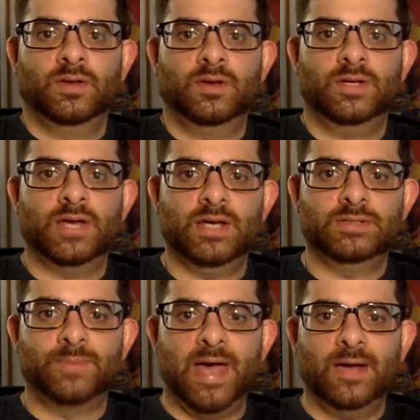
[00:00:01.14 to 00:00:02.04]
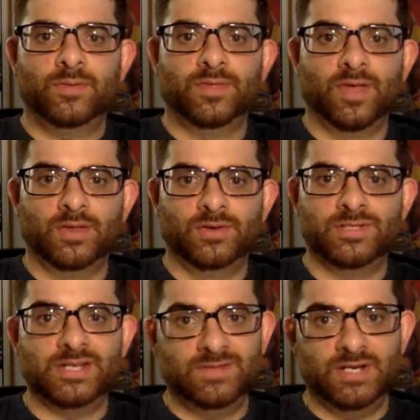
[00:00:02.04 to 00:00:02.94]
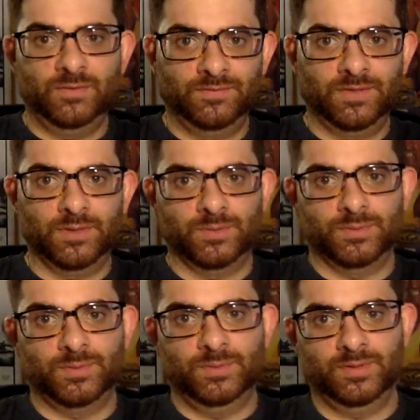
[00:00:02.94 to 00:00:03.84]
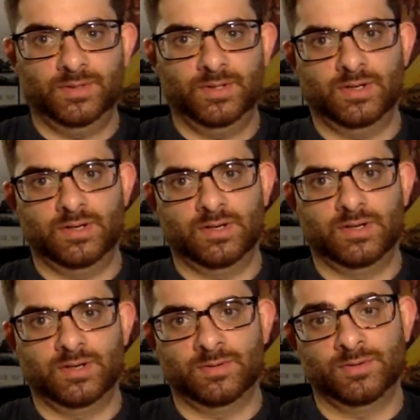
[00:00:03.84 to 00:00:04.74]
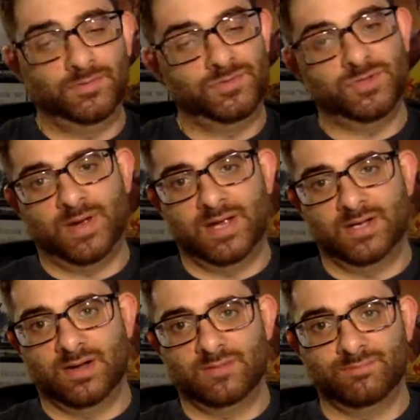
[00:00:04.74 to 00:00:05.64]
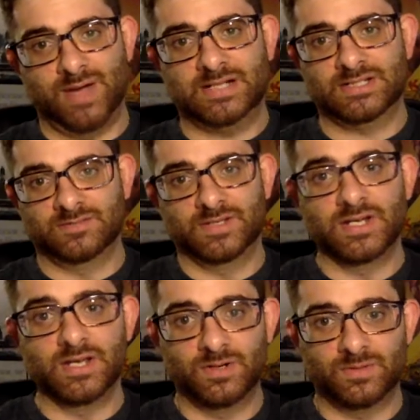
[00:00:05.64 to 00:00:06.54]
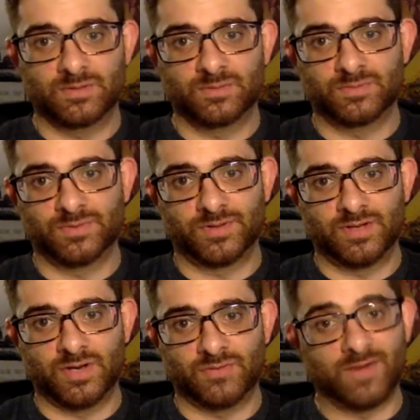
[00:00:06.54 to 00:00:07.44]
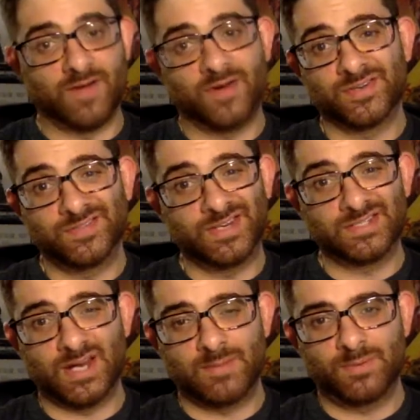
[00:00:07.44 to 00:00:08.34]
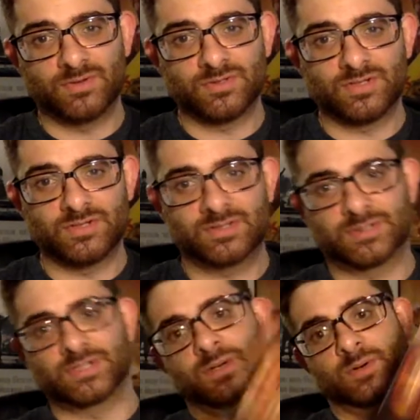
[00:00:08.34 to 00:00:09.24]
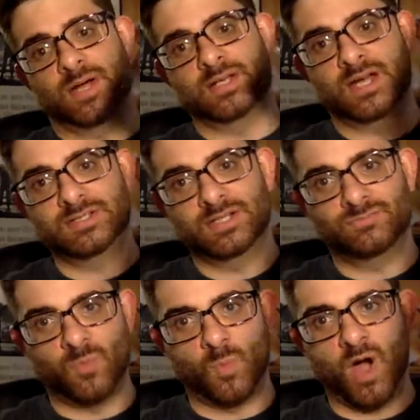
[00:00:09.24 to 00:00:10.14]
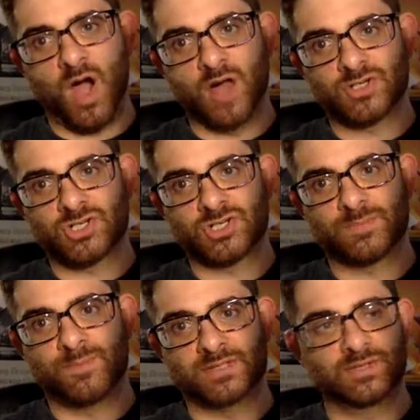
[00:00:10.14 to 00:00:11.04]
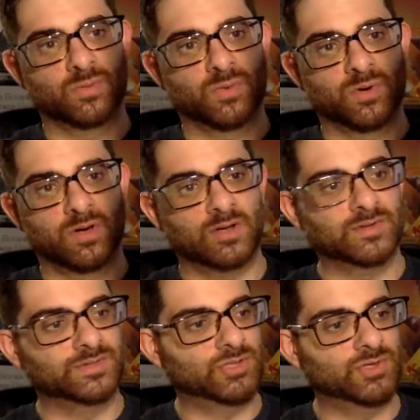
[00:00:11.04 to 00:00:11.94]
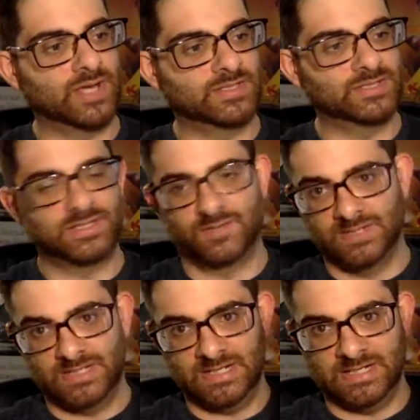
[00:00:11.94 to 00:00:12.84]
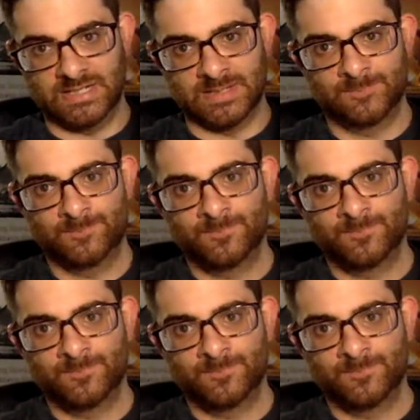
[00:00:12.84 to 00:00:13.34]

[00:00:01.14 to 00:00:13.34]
Alright guys, I'm back with another DVD review. I don't know if you saw my unboxing video, the Ring of Honor DVDs that I purchased. So I did watch Best in the World. This is 2017.